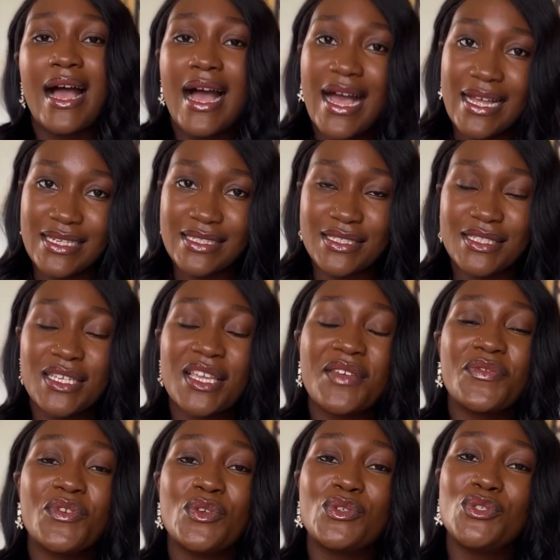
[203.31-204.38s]
And
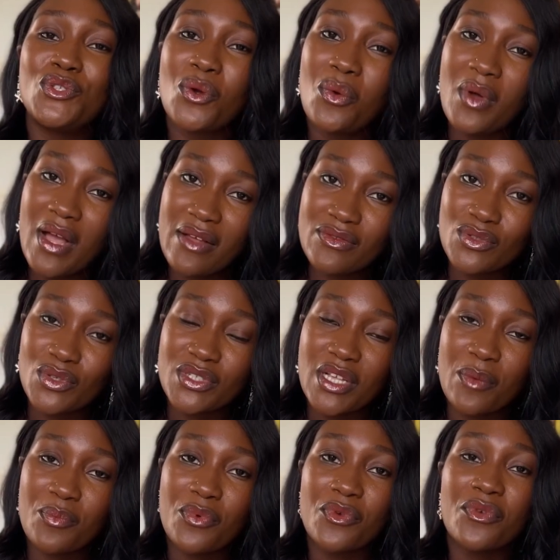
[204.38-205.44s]
if you don't have social
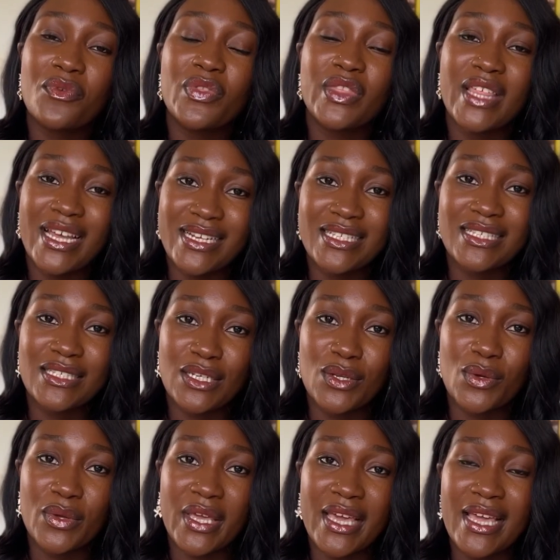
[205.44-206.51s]
proof, that is still
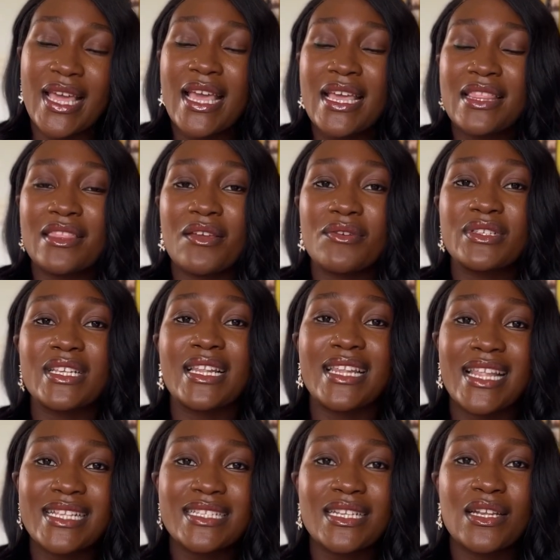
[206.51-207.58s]
okay. There is a
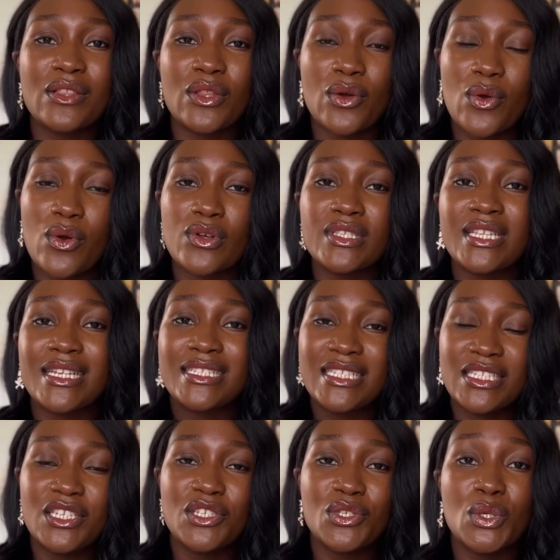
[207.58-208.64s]
lesson in the course that
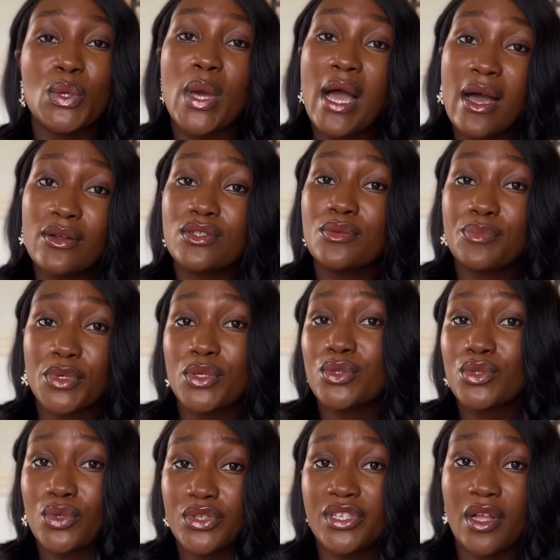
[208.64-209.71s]
teaches you how to build
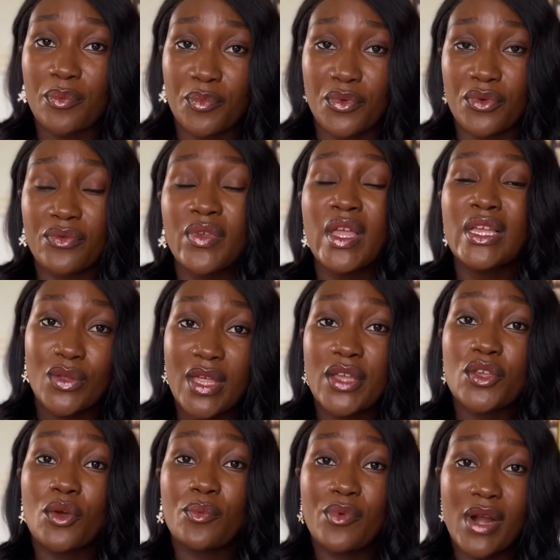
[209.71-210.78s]
social proof so that
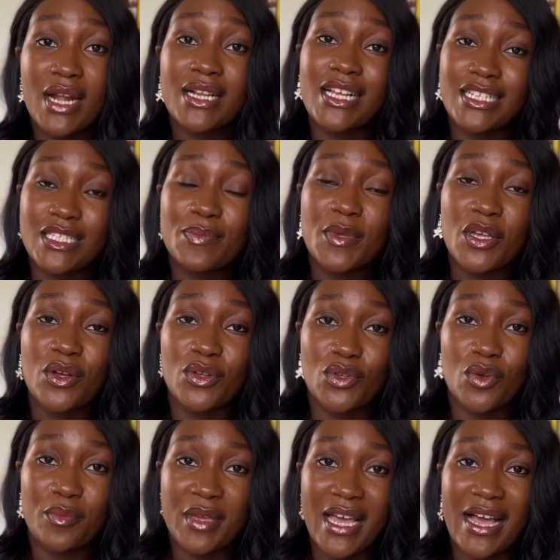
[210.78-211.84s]
your brand can speak on
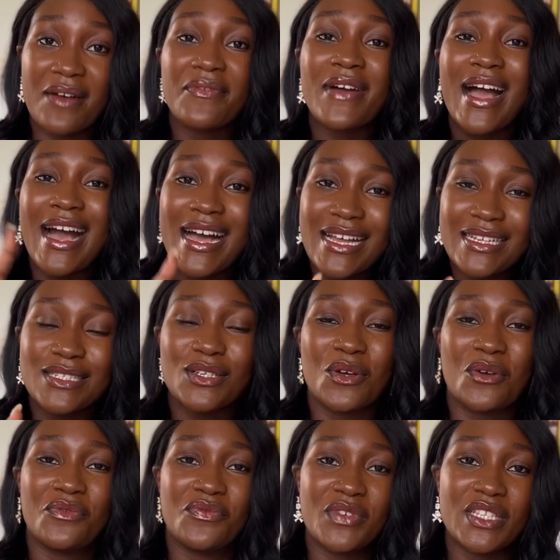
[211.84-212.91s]
your behalf and
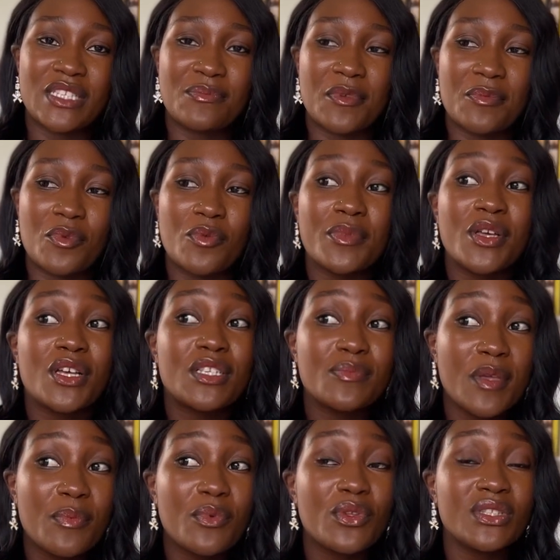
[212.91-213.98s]
convince people, because
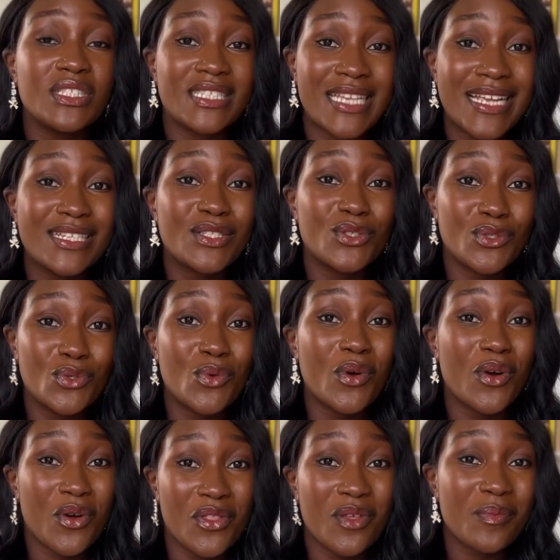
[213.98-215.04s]
people tend to do
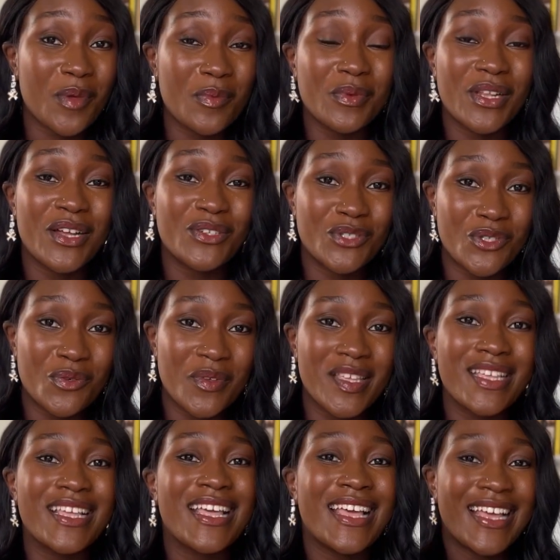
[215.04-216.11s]
what other people are doing.